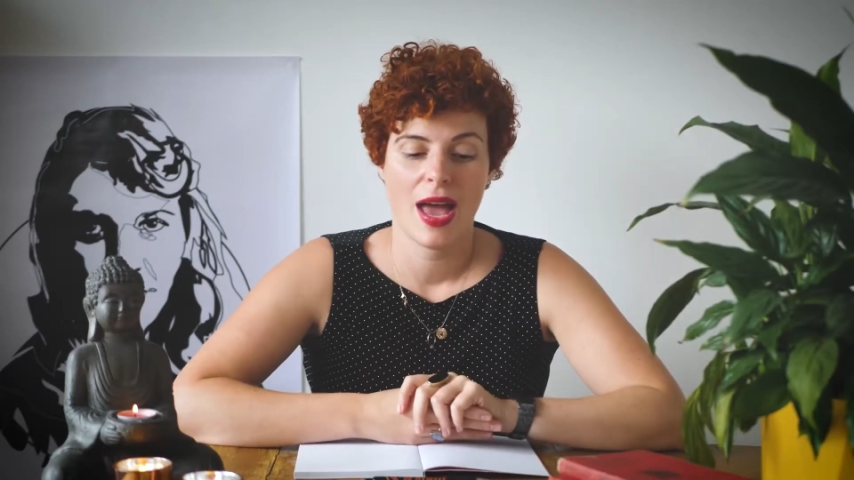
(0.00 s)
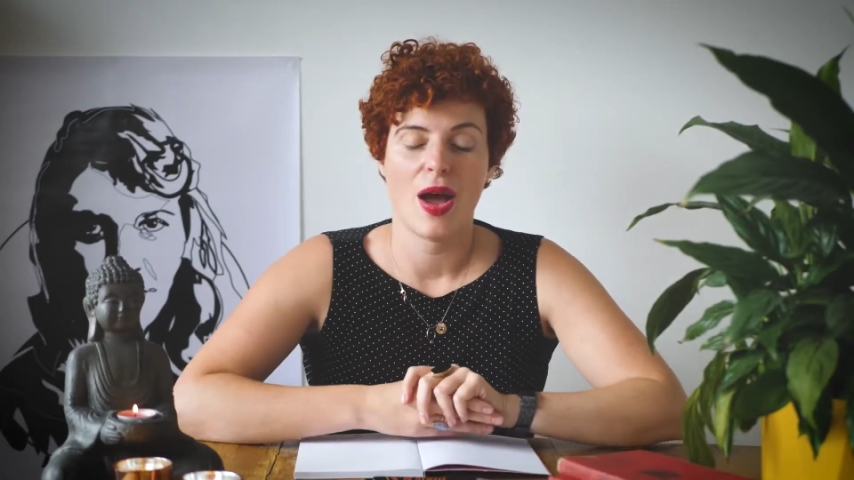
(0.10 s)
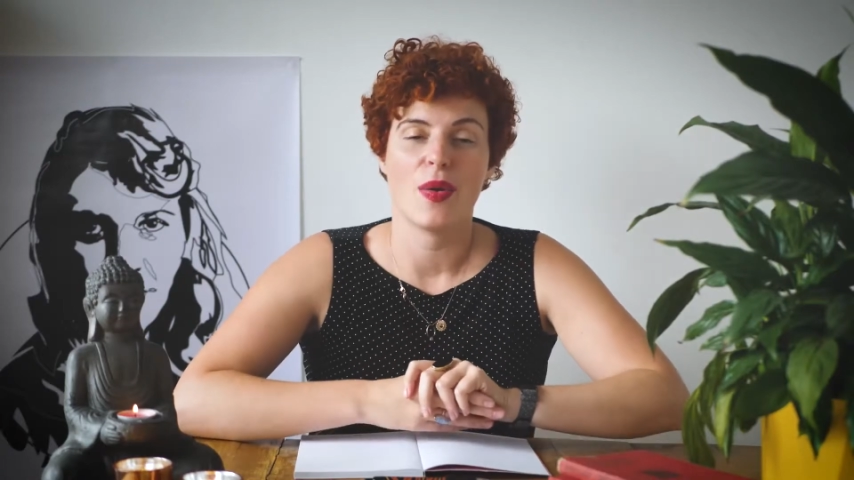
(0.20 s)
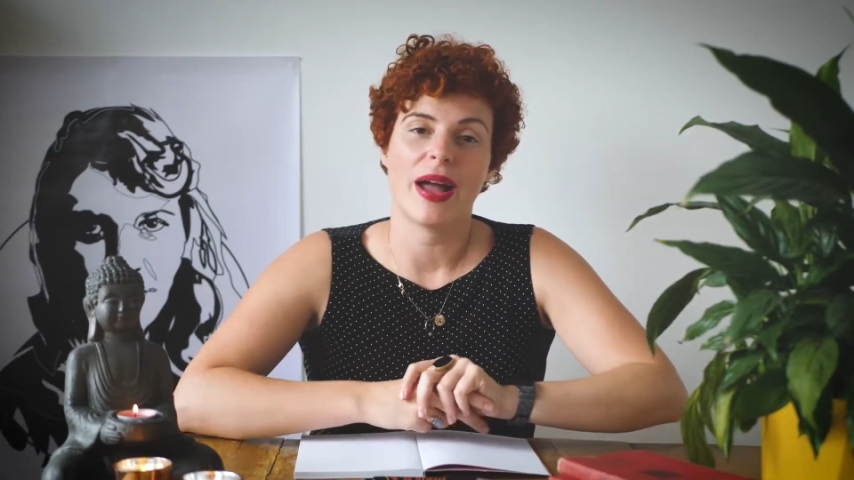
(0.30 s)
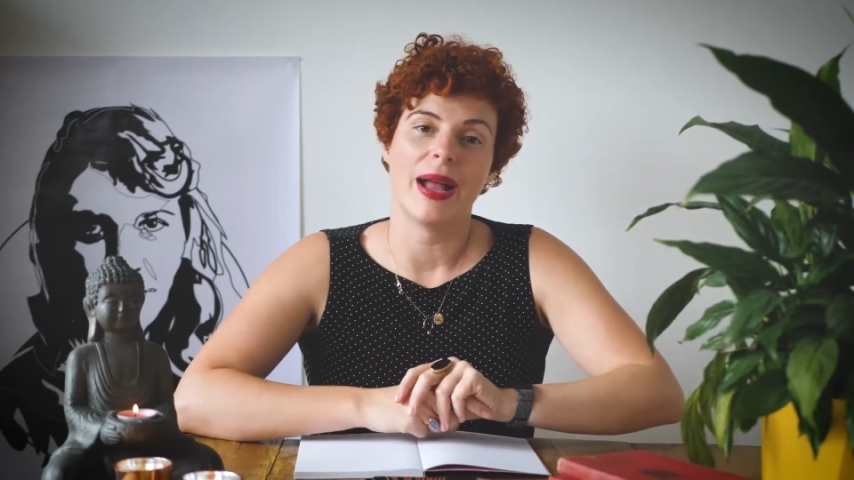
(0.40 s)

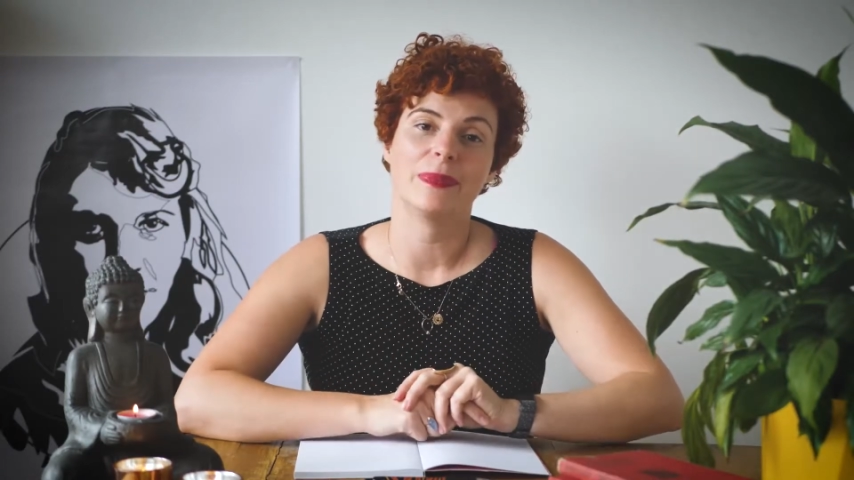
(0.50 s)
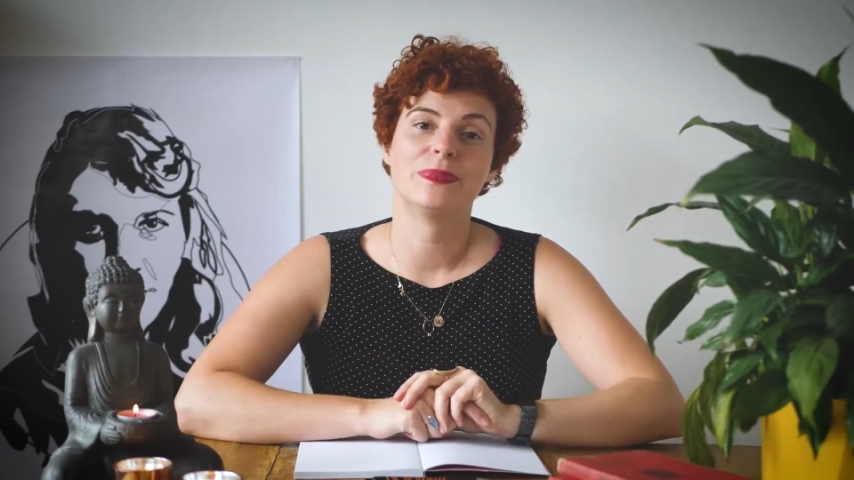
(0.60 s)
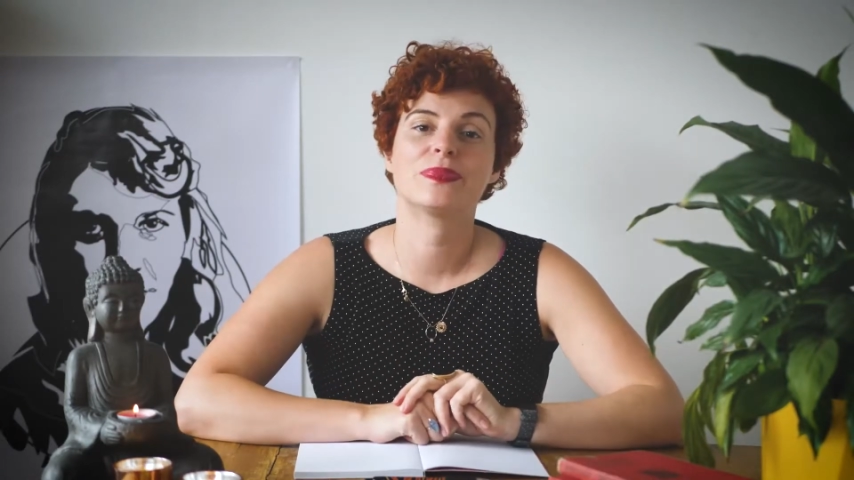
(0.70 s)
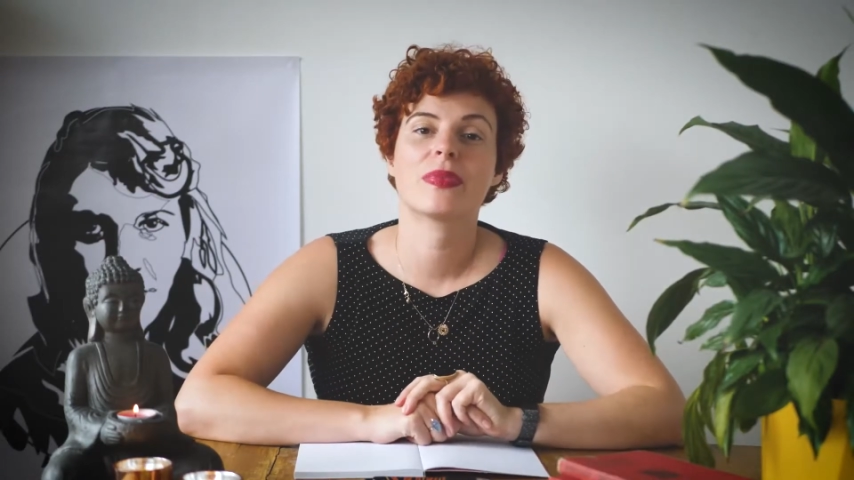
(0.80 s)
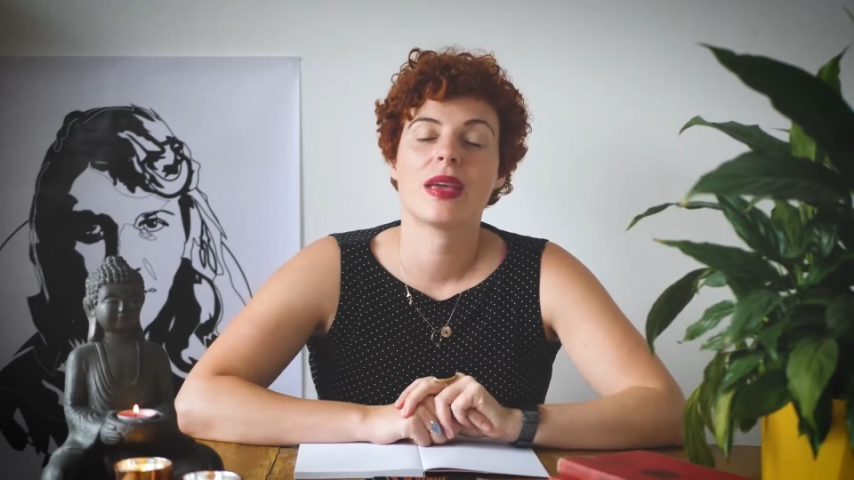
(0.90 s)
Okay,
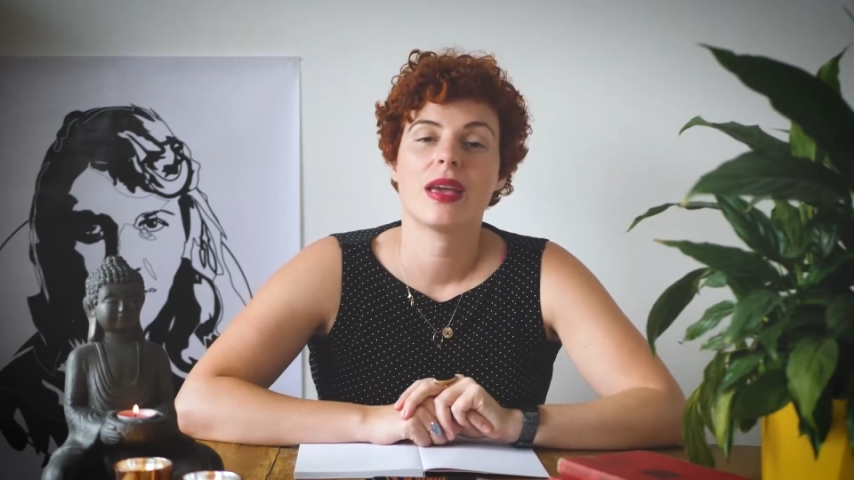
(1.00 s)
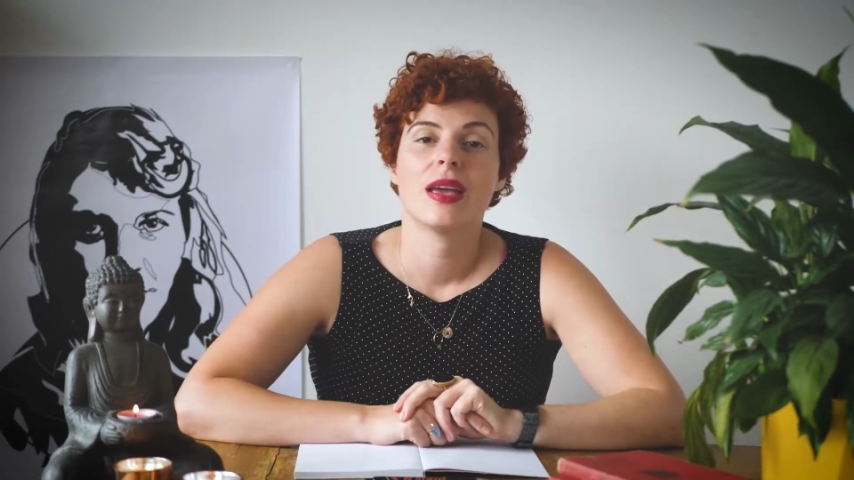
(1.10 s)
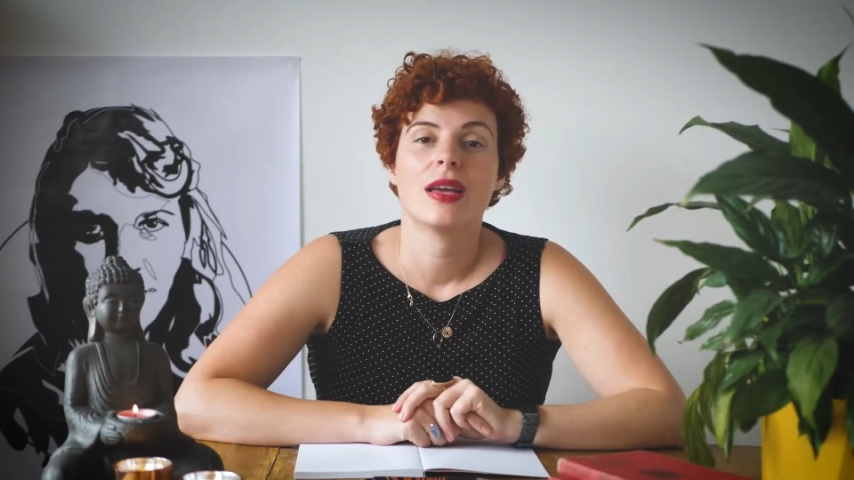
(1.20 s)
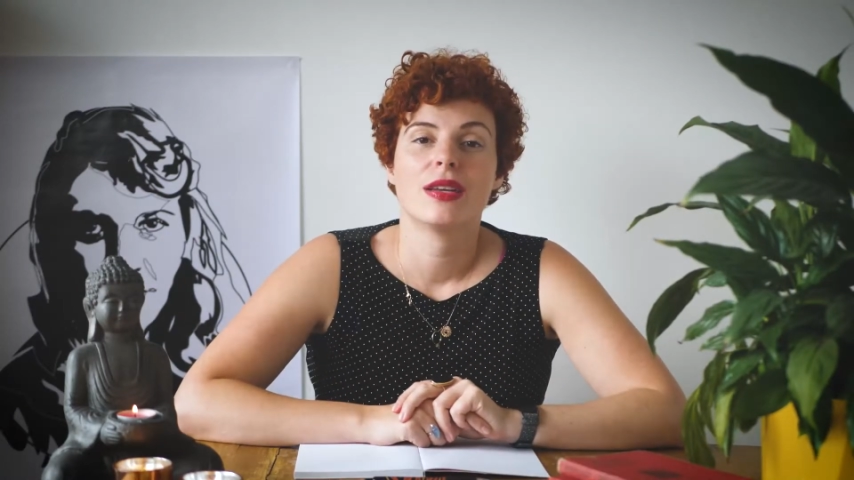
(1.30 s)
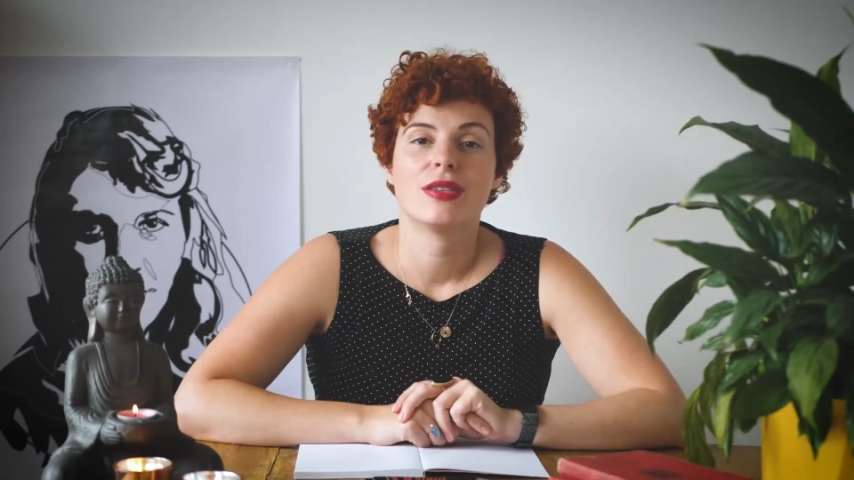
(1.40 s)

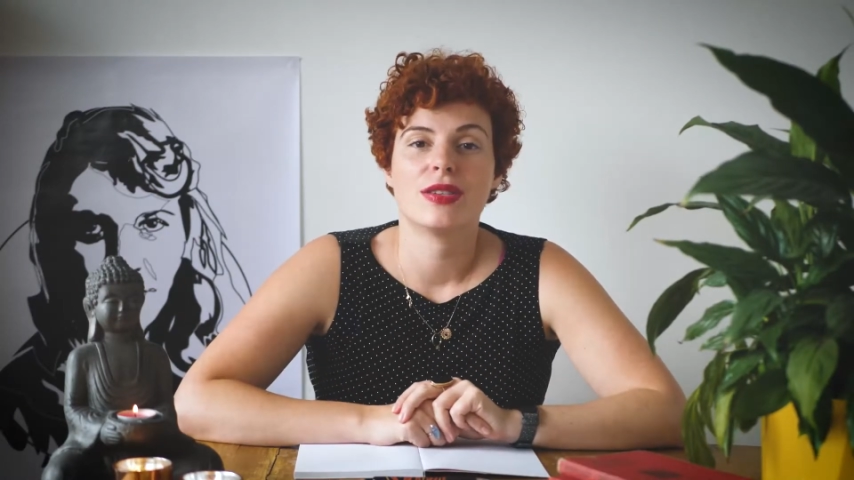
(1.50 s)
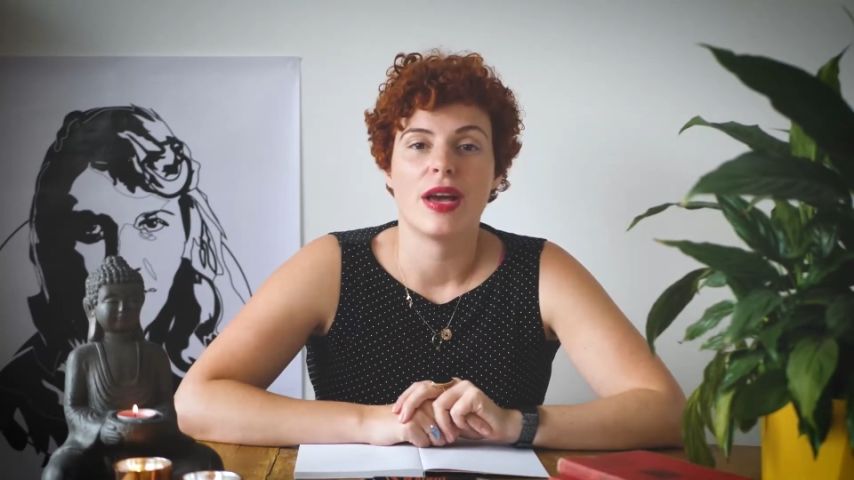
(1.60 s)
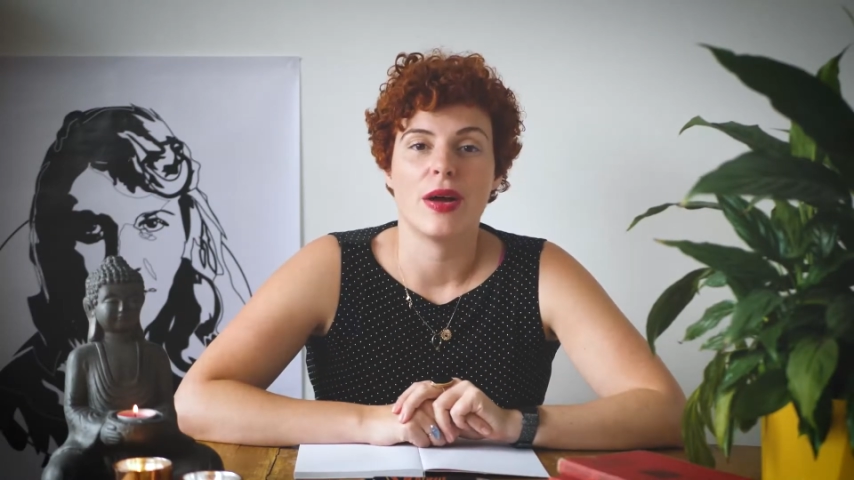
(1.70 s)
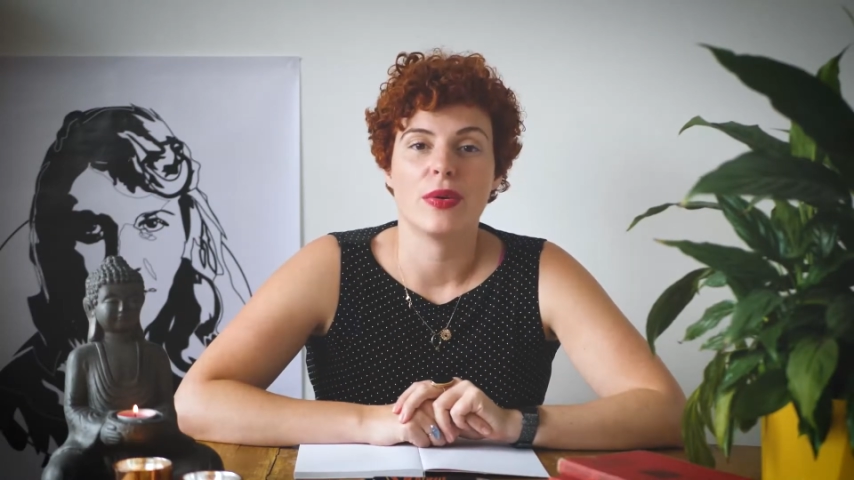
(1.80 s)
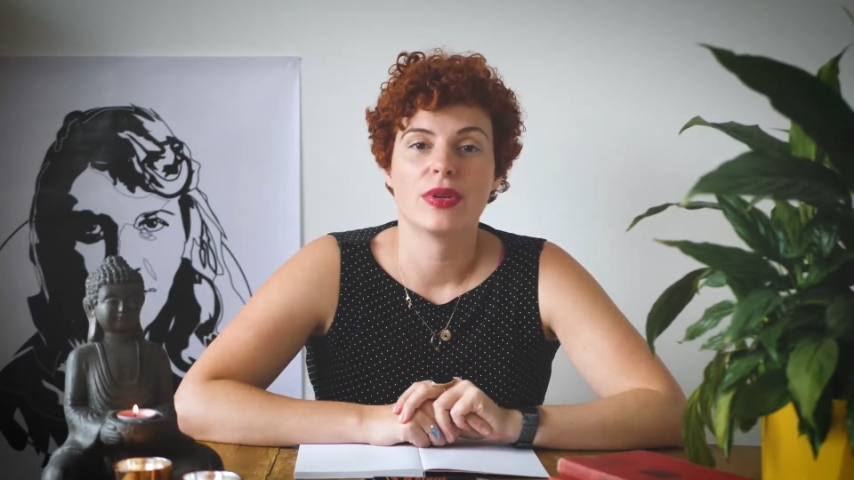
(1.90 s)

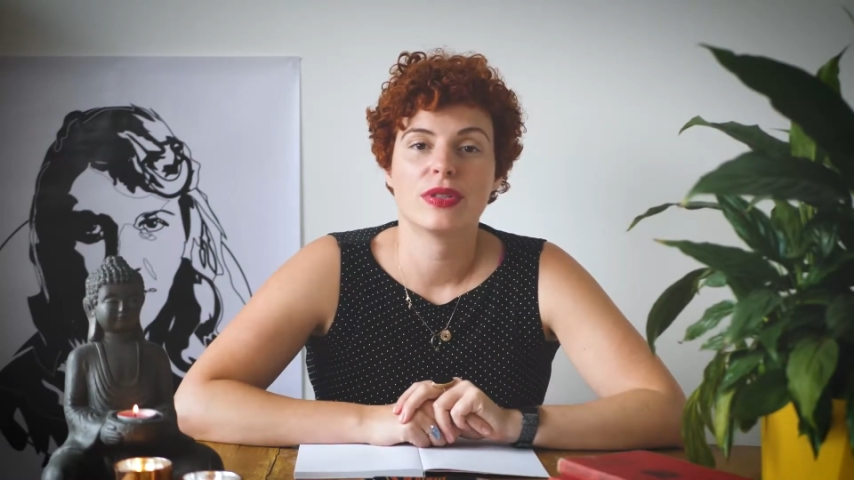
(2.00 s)
so